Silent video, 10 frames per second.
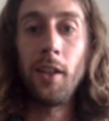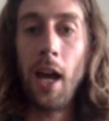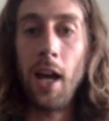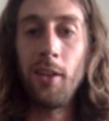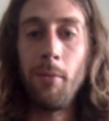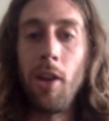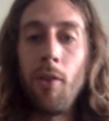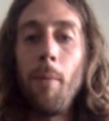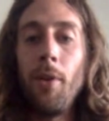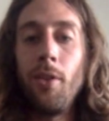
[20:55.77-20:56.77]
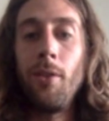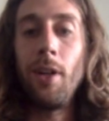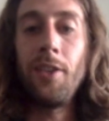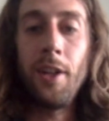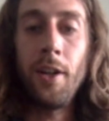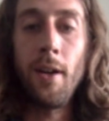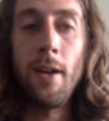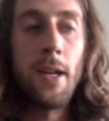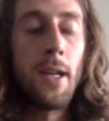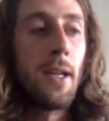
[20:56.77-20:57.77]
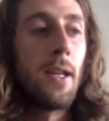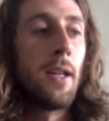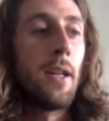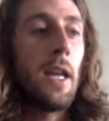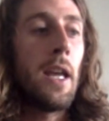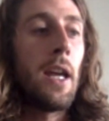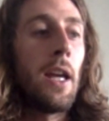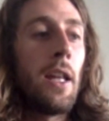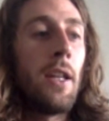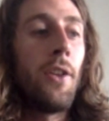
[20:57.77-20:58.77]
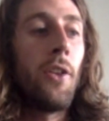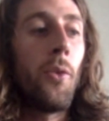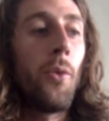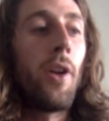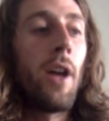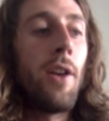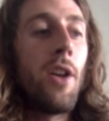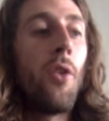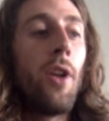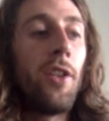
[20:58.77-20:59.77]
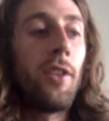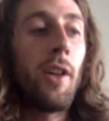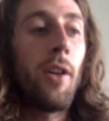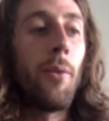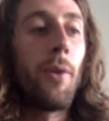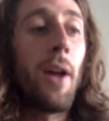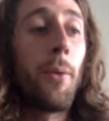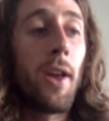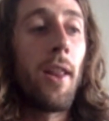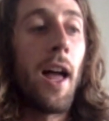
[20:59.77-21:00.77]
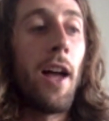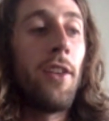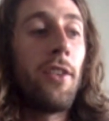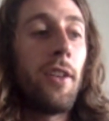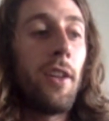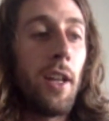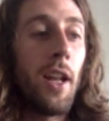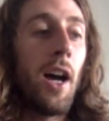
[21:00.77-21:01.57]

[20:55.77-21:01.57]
that I had some other opportunities here. And what I noticed, what I realized in